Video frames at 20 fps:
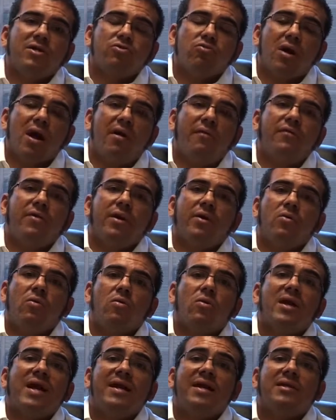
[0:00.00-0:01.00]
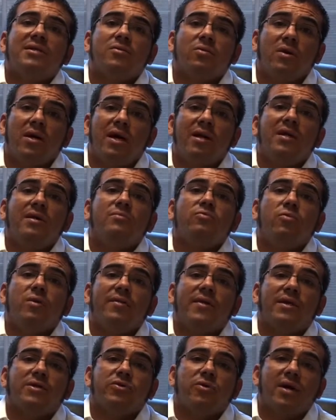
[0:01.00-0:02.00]
traffic or
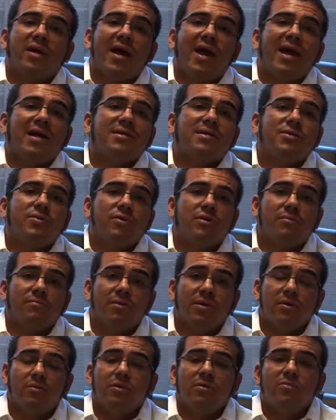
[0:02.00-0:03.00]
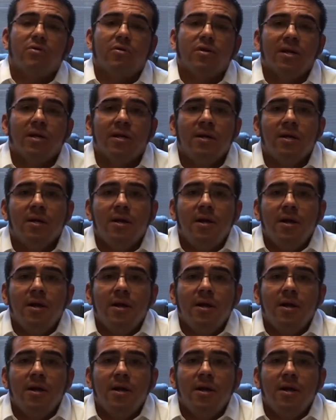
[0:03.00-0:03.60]
anyone that's trying to access your computer remotely.